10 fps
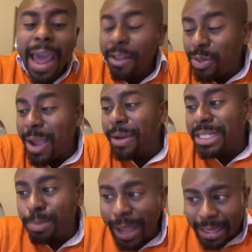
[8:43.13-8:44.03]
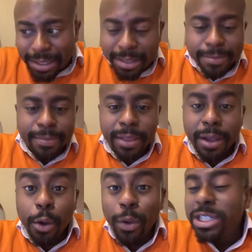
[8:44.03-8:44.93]
at their expense,
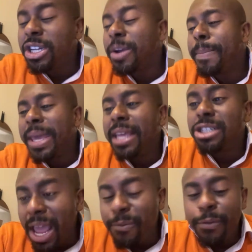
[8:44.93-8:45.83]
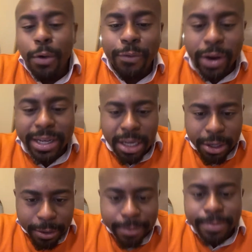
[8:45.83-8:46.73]
which should be shameful for us to
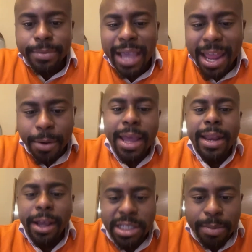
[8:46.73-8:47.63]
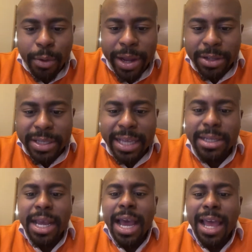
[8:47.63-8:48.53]
do. Anyway, Nelson Moreno says,
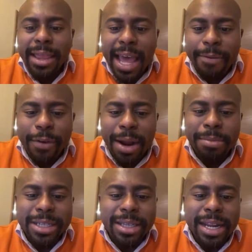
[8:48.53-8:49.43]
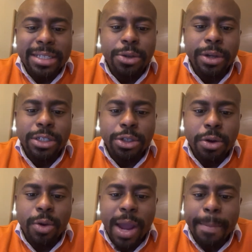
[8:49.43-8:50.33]
I laugh when I'm listening to a true
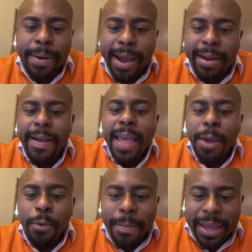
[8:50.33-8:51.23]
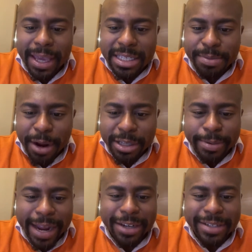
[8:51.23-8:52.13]
crime prod and woman gets murked
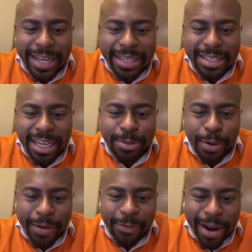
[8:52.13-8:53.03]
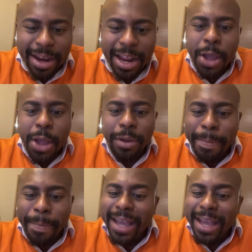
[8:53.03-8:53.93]
by her 6'6" boyfriend with the
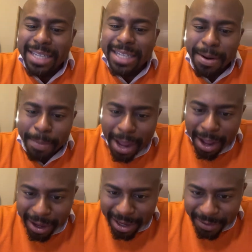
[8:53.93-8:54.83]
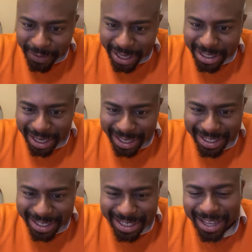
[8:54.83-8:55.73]
past 10
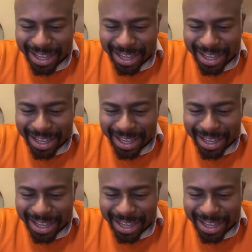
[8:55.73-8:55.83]
convictions.